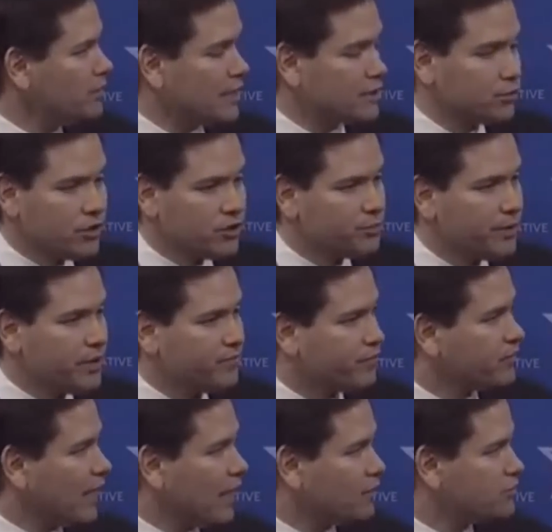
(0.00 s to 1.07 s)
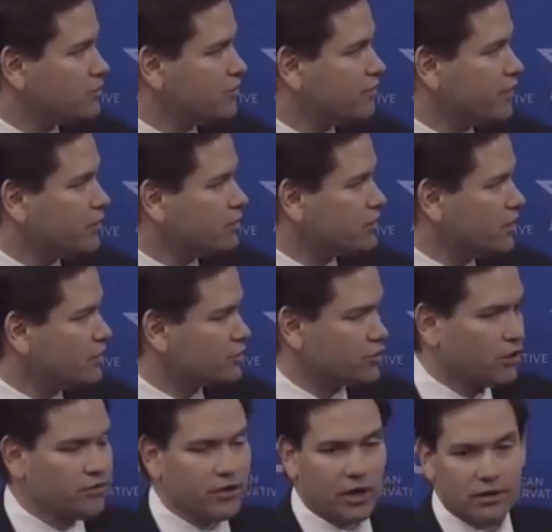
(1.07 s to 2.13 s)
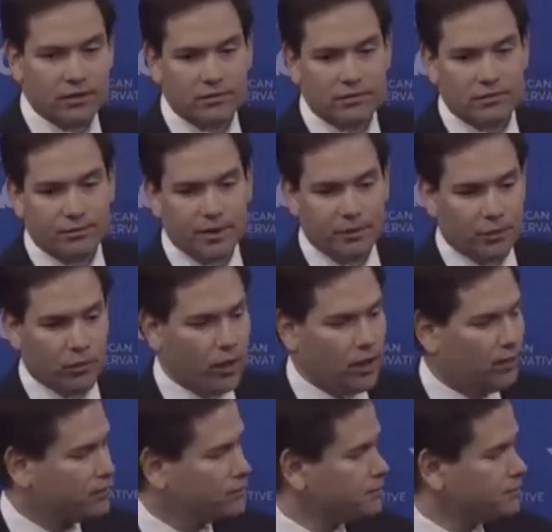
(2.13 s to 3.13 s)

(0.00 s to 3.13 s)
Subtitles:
That's what it's been for thousands of years, and it served our people well.